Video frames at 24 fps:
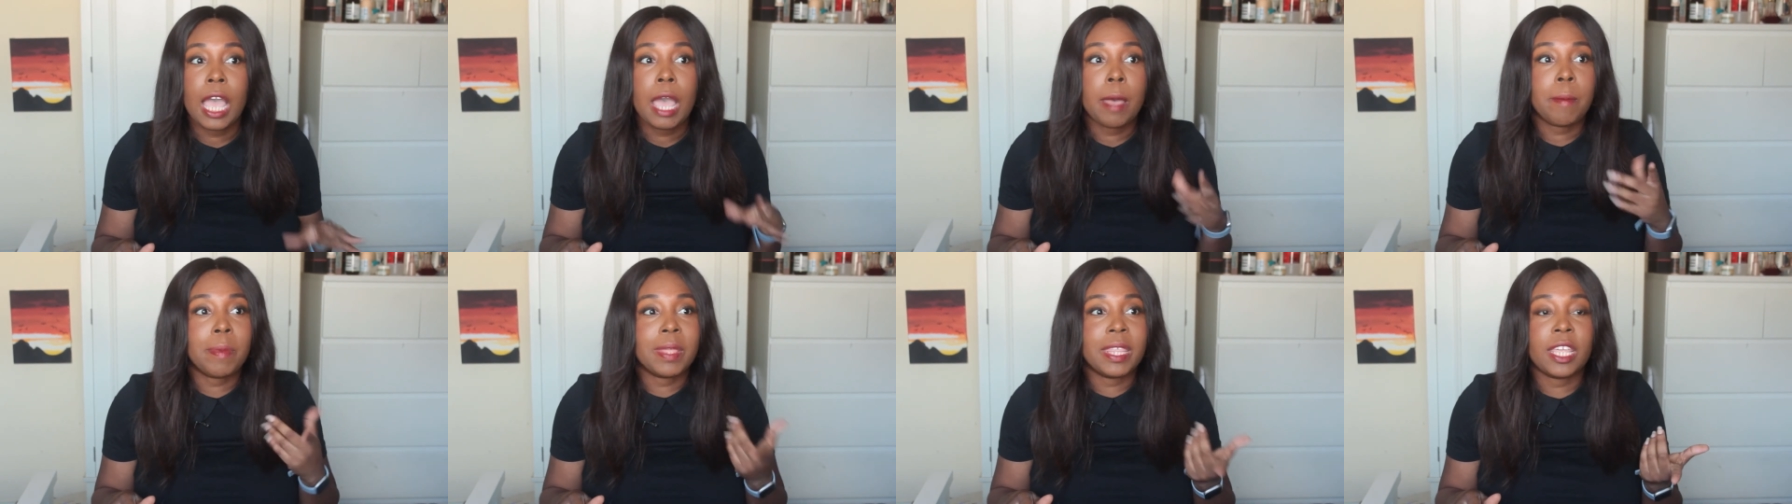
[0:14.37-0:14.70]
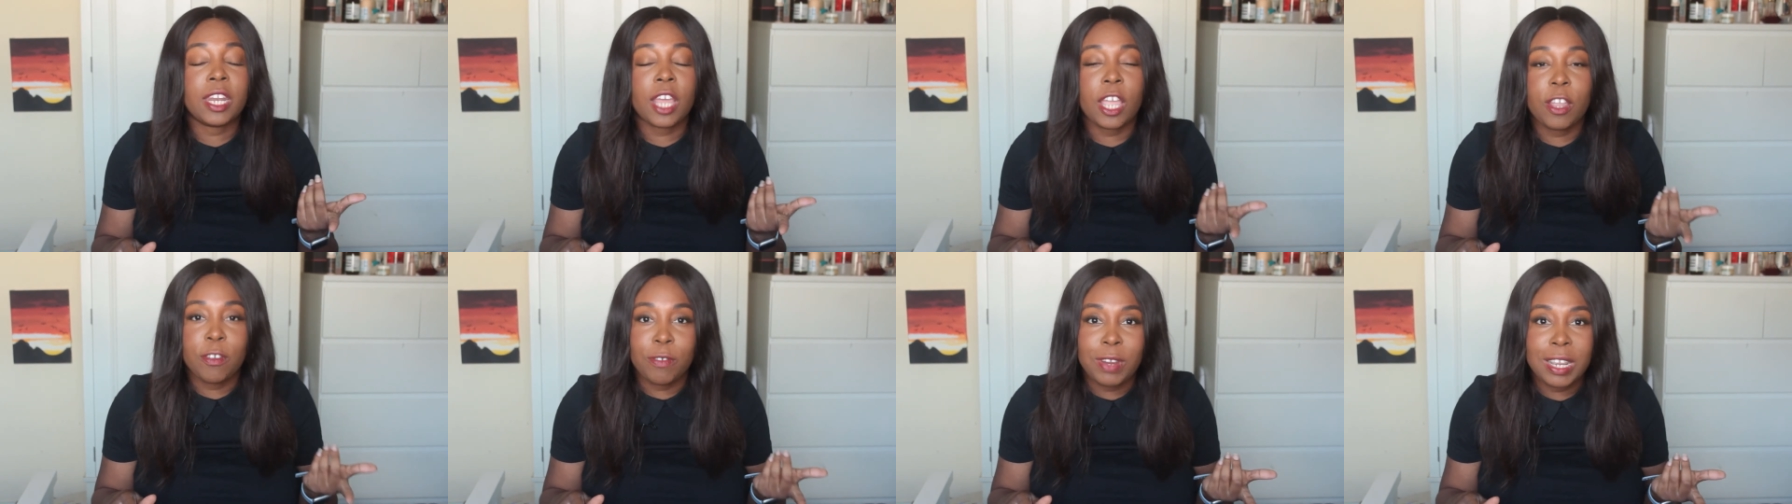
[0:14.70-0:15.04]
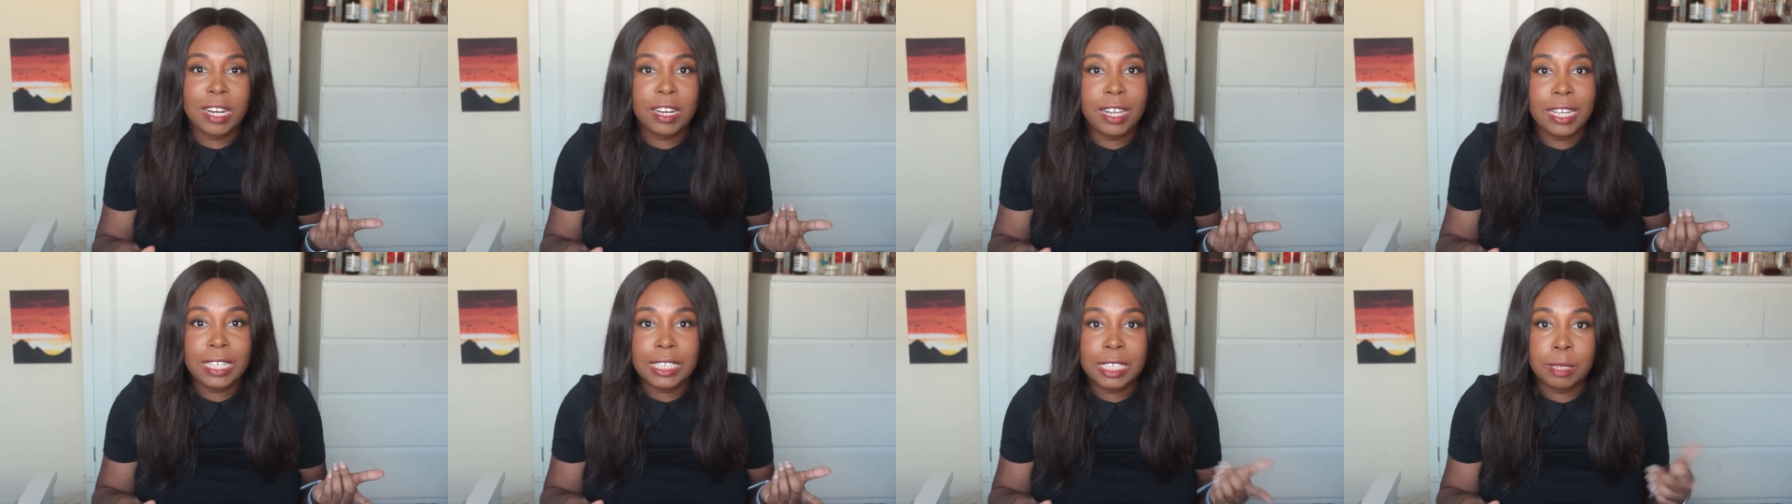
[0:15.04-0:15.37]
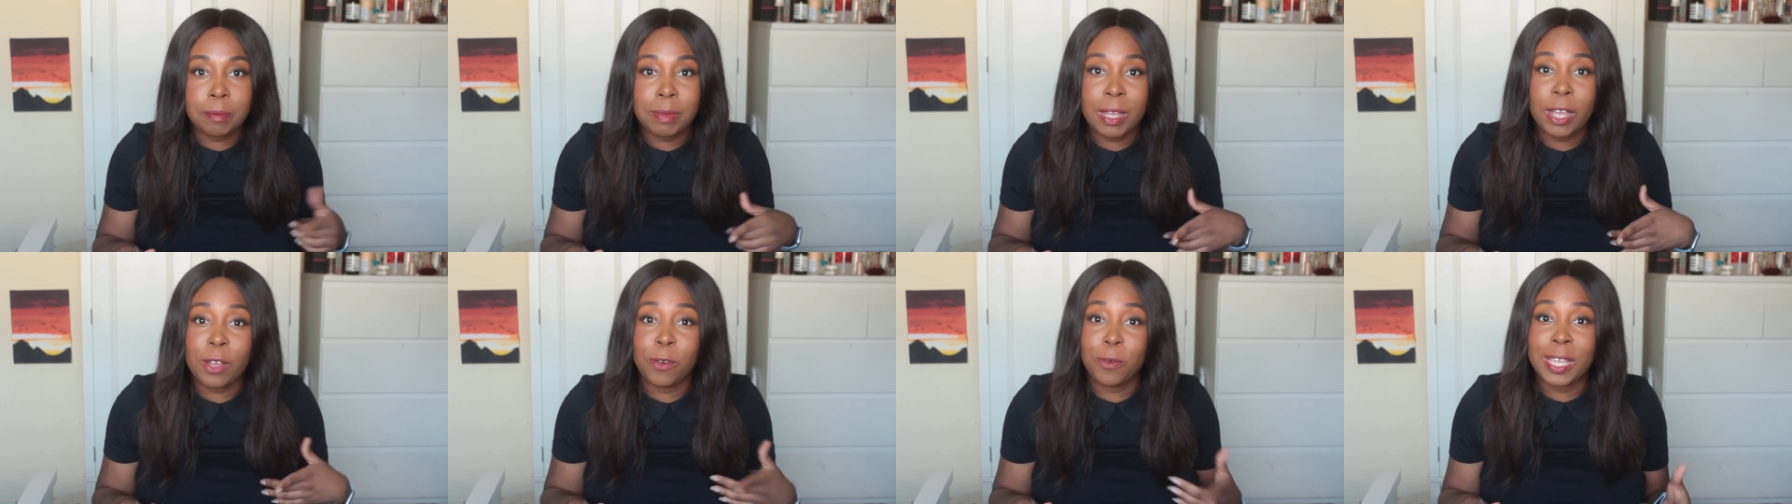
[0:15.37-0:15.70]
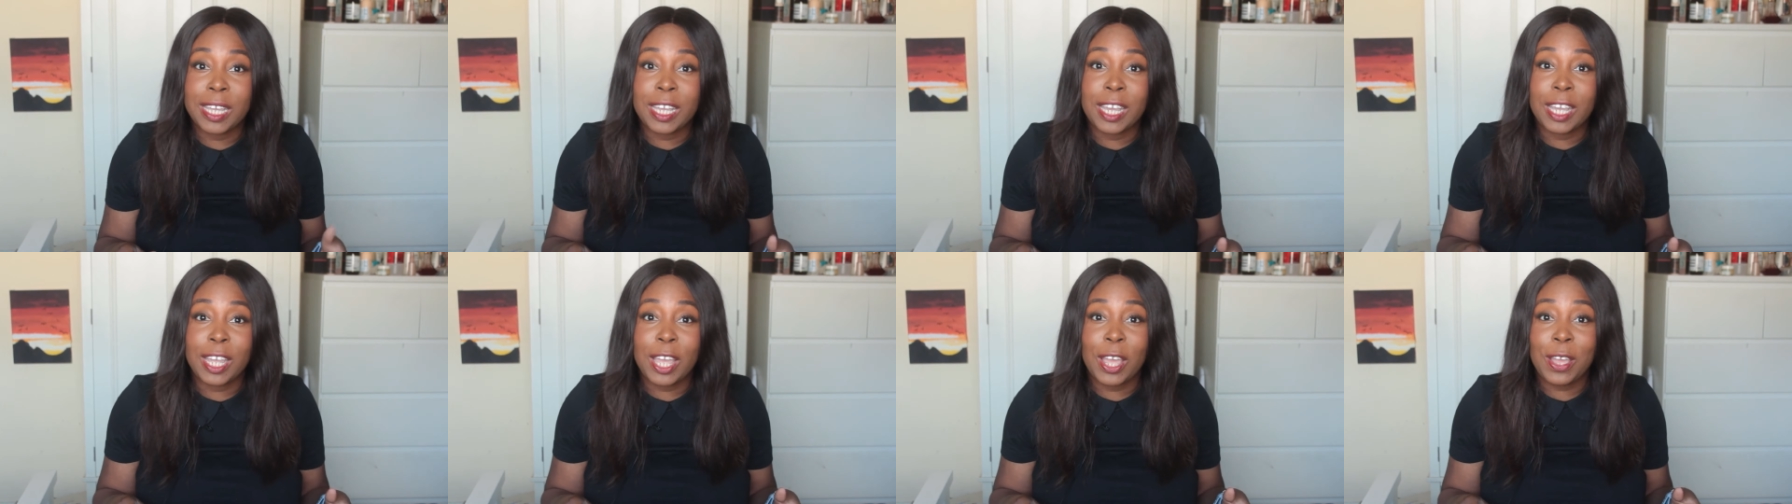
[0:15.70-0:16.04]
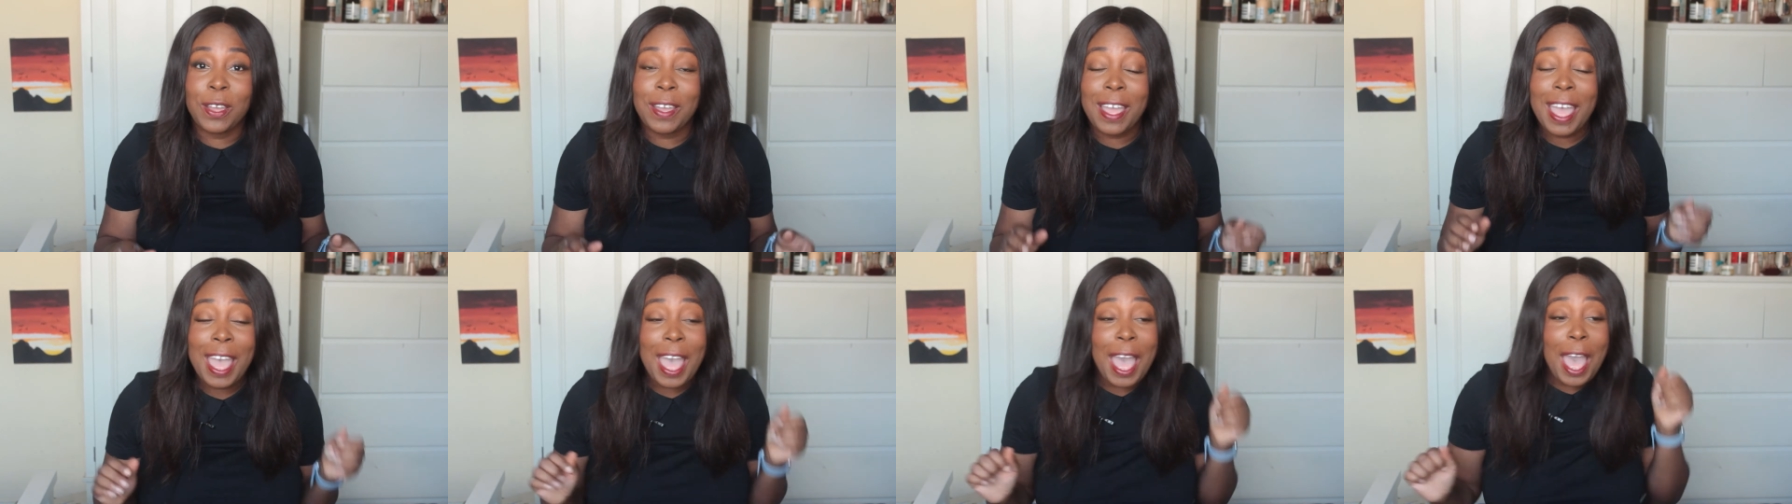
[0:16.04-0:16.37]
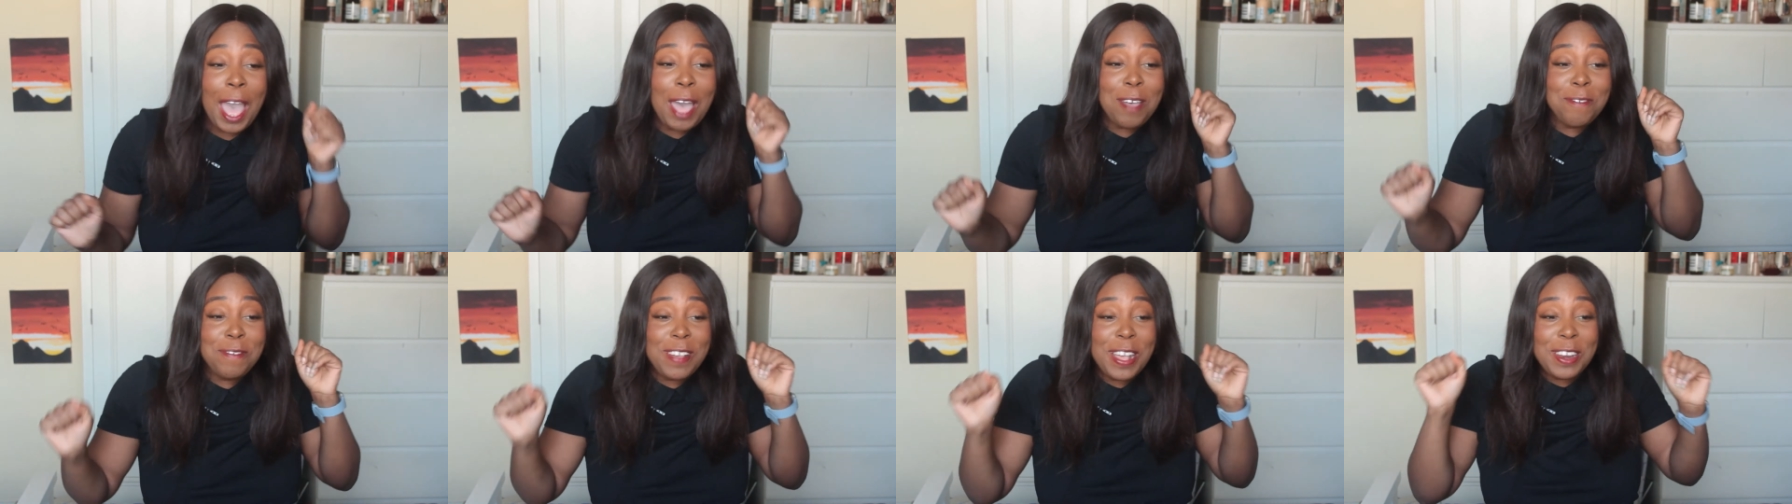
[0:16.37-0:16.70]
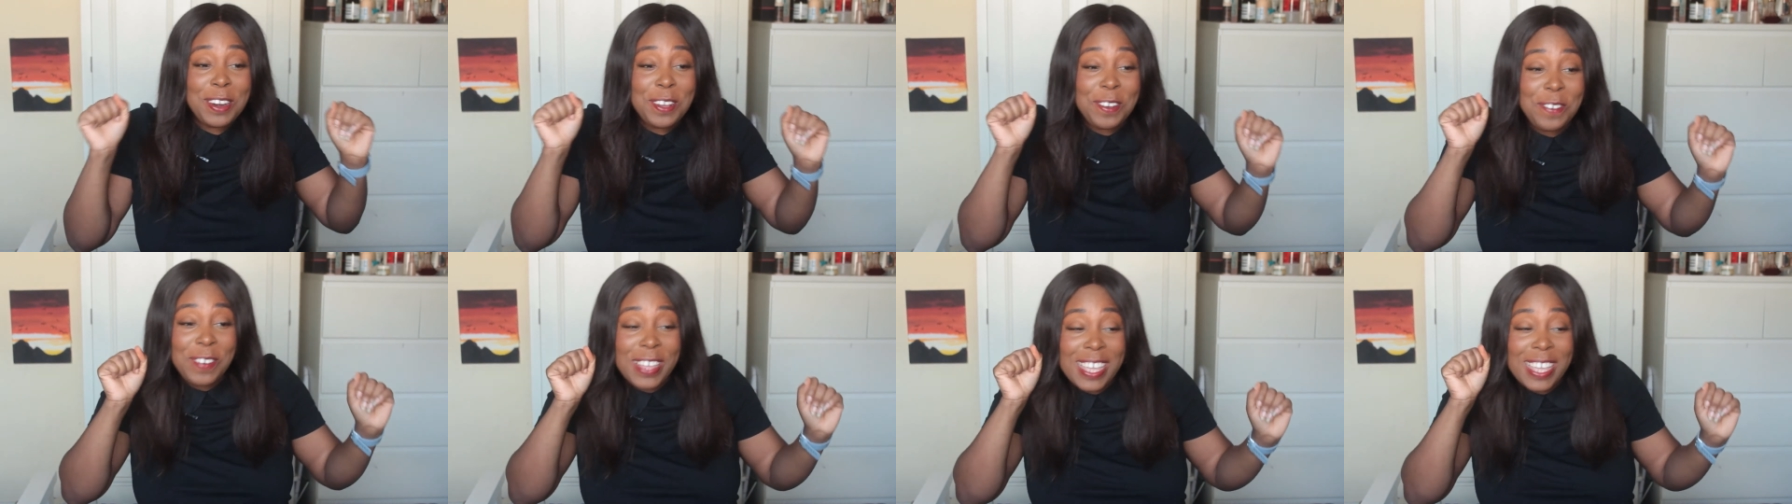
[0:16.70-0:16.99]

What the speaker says: but then I realized about a week ago, that